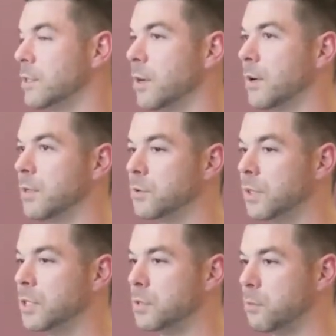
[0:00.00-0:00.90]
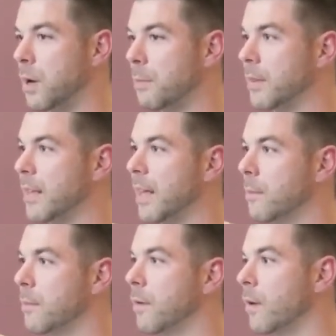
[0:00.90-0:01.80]
And so it's really just prepping
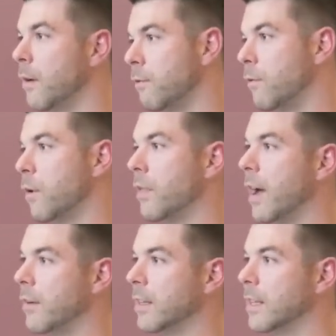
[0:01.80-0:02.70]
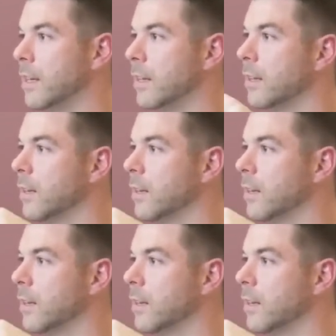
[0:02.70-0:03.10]
them for that right there.